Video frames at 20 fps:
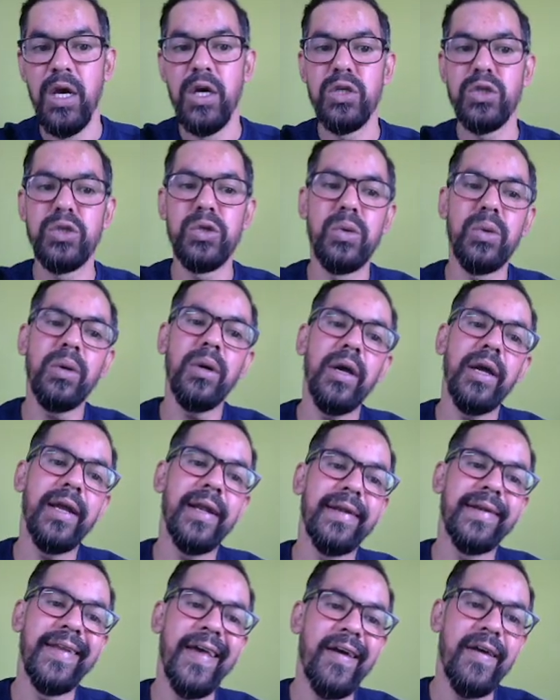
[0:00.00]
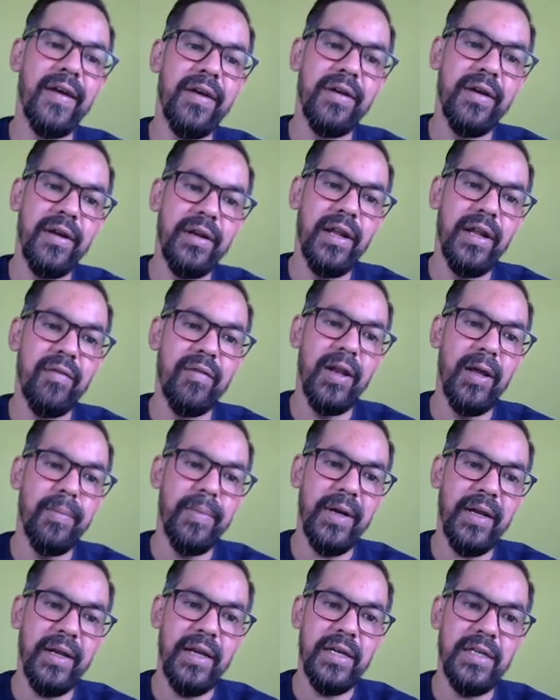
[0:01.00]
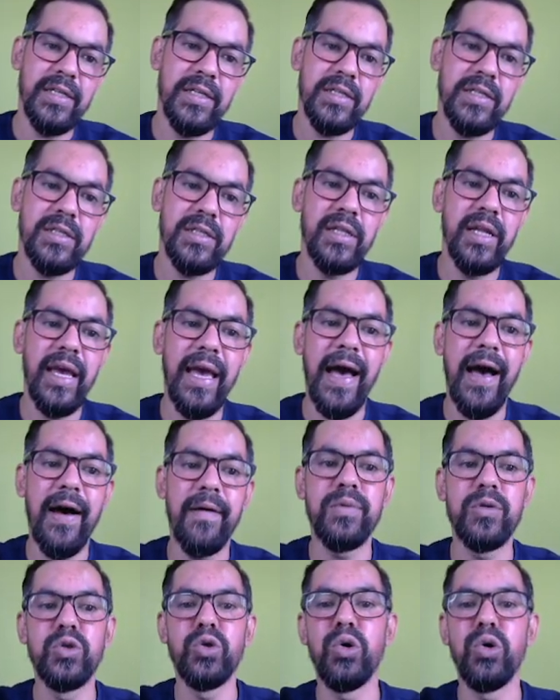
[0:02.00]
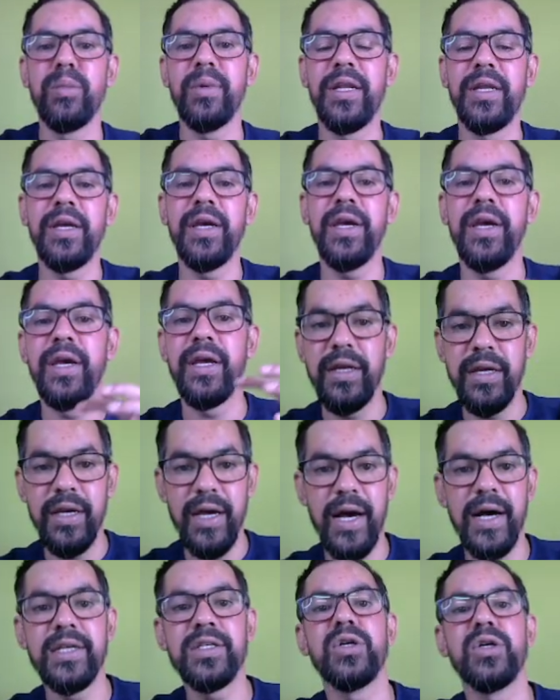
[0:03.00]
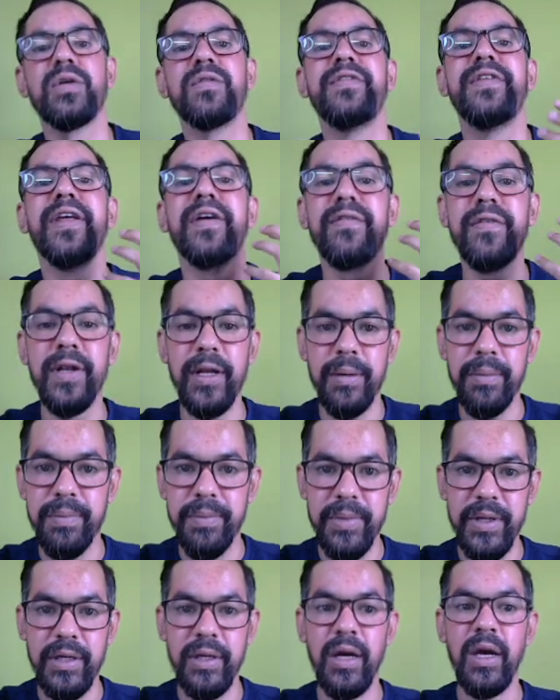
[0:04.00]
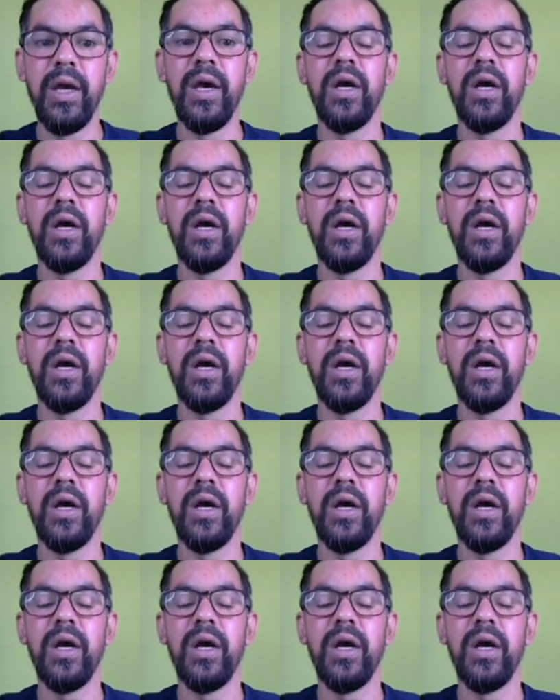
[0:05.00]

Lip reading: So in developing nations, they have so many areas of development.